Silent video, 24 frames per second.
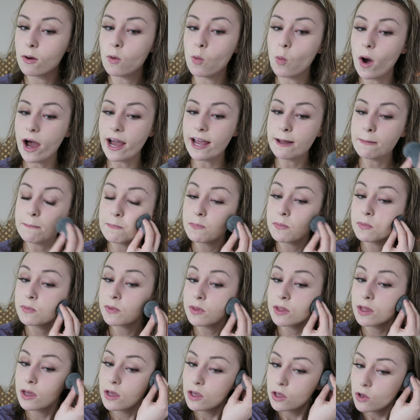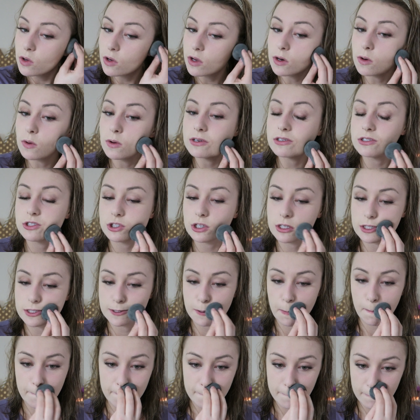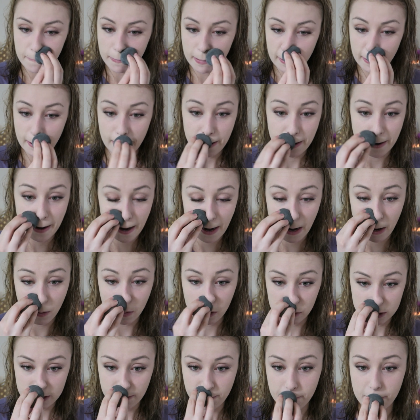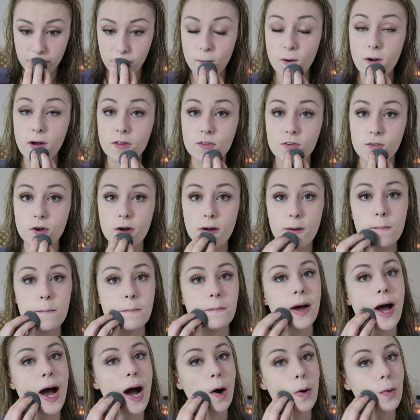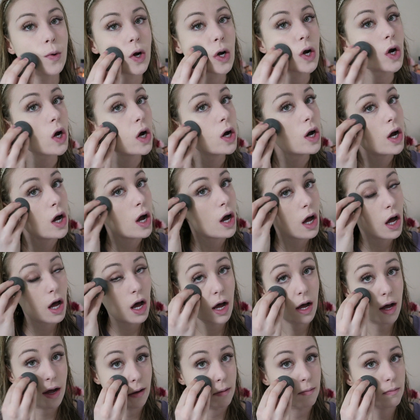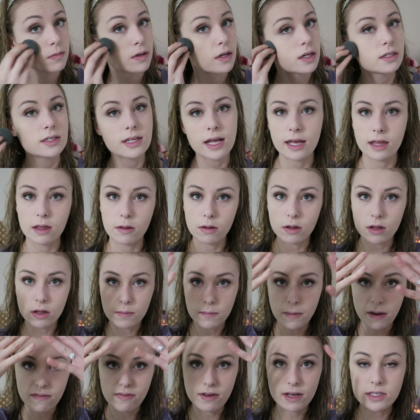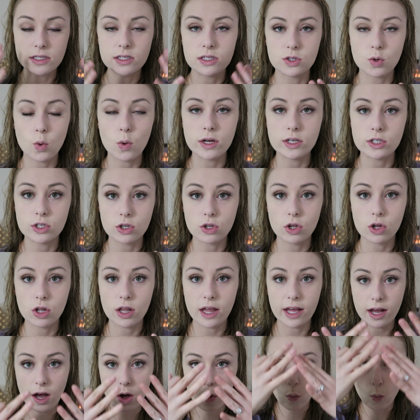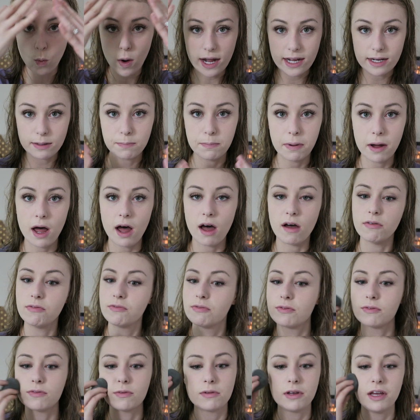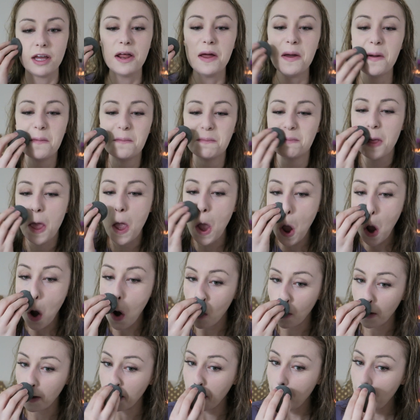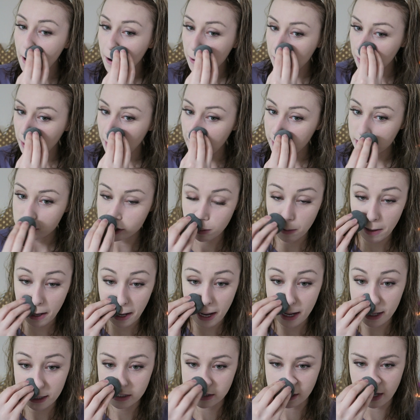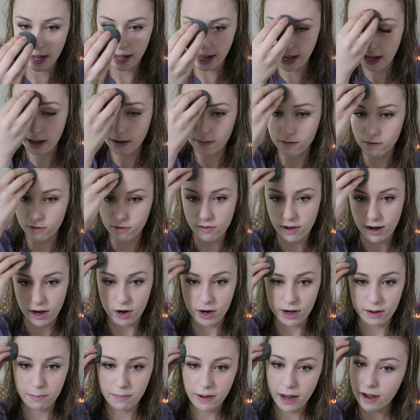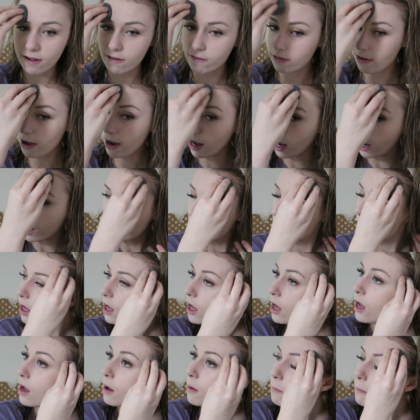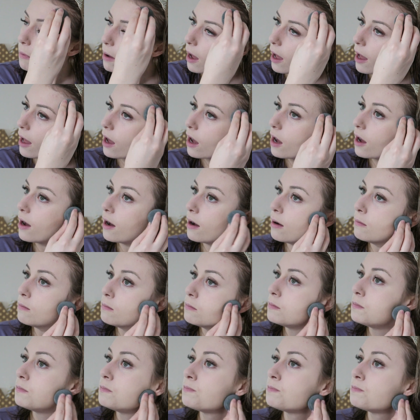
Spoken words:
white, you can always just blend it in with some bronzer and powder. Because like my face is going to look like a white puff regardless, because I am very fair. But